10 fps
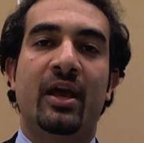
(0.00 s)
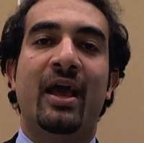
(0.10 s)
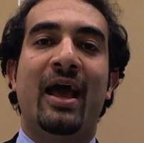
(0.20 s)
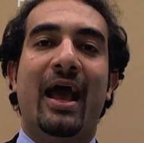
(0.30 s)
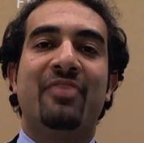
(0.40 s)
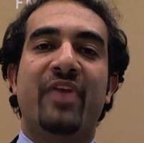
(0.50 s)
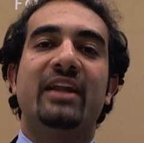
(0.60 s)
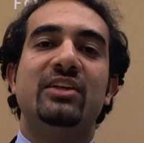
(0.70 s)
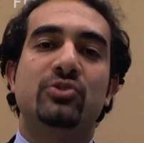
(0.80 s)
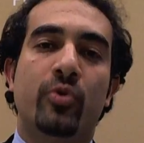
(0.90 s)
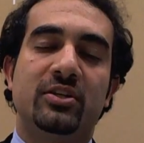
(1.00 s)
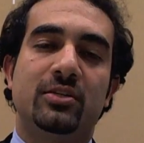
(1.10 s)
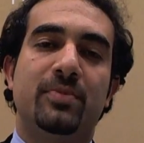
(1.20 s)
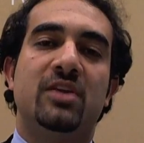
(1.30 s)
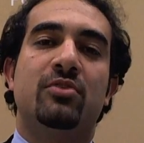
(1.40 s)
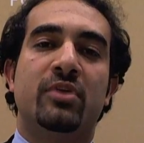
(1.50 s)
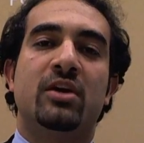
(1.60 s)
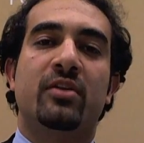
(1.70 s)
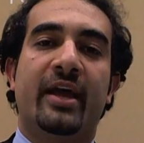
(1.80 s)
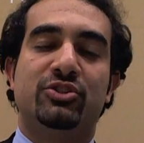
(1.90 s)
And that is going to be the
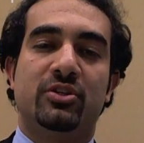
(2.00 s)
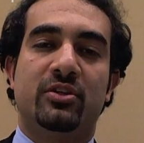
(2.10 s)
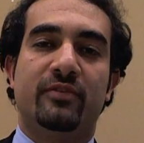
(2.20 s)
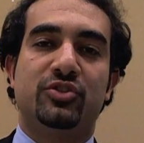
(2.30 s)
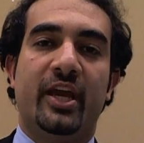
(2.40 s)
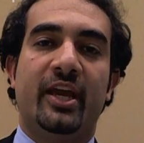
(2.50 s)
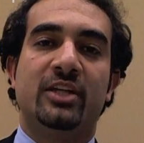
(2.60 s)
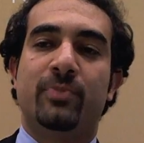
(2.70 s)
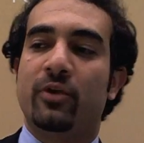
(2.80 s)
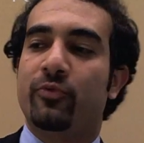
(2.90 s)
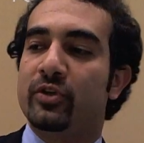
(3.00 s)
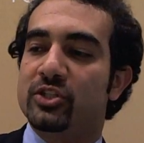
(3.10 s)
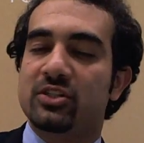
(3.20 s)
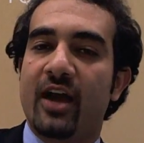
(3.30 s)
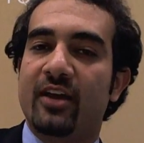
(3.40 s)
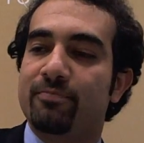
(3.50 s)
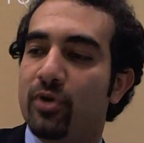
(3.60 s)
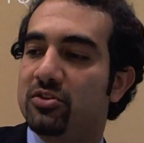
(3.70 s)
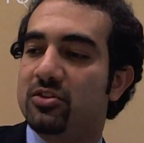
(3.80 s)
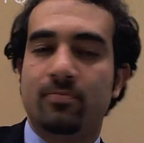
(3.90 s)
real engine of change. But if we just kind of
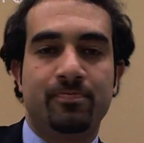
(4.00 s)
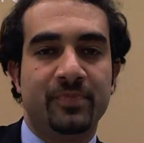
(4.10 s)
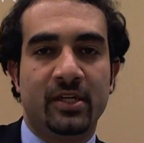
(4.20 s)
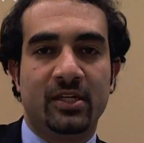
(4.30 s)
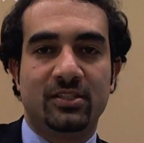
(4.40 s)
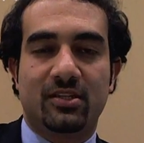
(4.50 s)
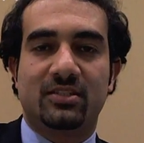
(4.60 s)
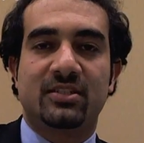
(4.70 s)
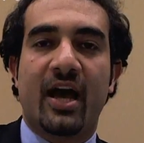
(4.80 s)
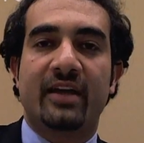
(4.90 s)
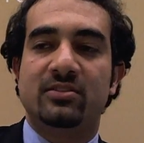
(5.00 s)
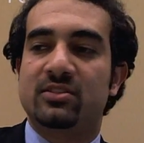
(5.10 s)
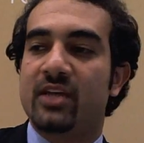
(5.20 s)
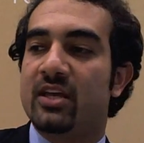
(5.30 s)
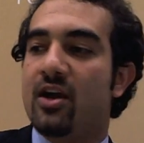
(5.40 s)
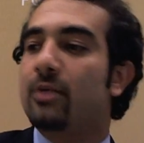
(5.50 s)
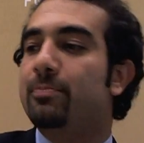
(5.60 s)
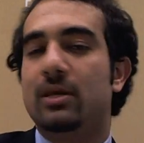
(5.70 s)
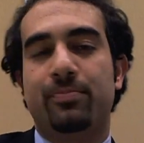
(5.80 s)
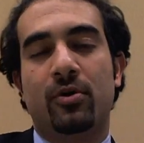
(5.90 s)
put them to the side and say, young
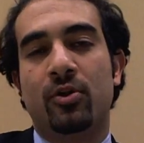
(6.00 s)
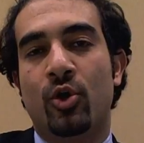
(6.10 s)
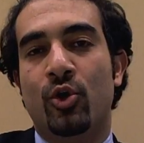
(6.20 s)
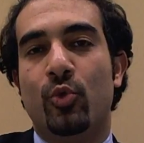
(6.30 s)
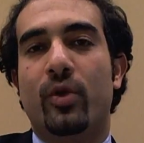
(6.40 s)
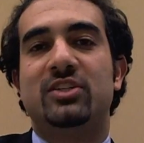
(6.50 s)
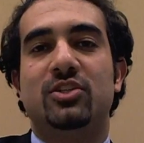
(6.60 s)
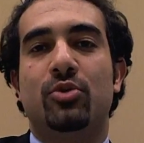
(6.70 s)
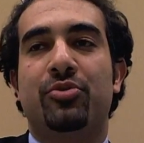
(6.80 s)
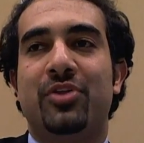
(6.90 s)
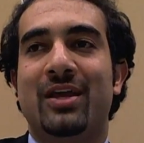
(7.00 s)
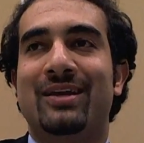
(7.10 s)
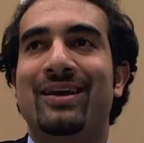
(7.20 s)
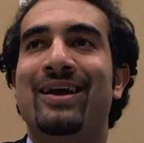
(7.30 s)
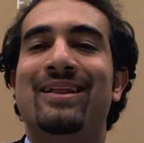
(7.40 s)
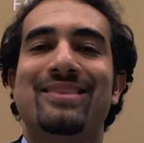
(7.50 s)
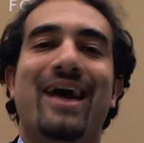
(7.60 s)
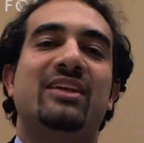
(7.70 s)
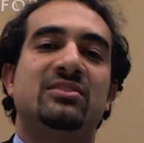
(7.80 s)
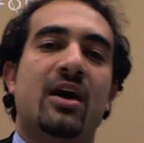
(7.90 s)
people, what do you think?
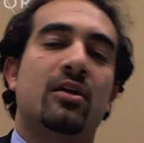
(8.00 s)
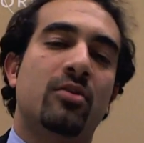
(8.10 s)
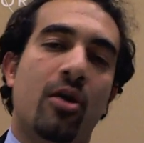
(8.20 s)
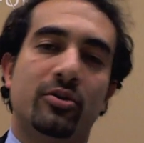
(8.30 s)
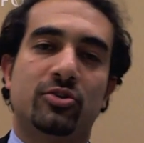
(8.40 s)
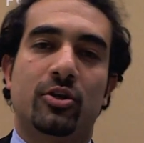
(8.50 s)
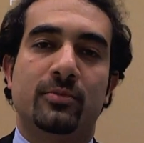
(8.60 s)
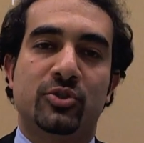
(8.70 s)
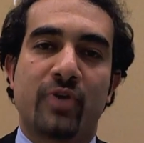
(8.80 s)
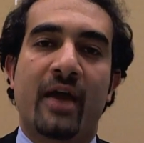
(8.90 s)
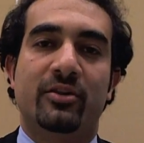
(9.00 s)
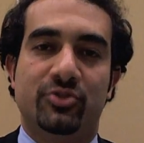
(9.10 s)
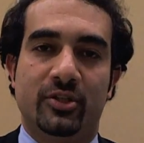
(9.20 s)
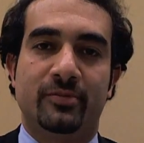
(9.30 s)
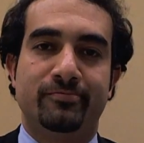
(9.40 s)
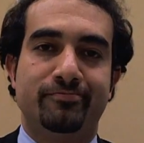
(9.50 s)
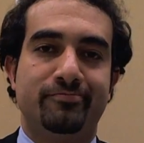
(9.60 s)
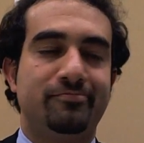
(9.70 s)
That is not a long-term strategy.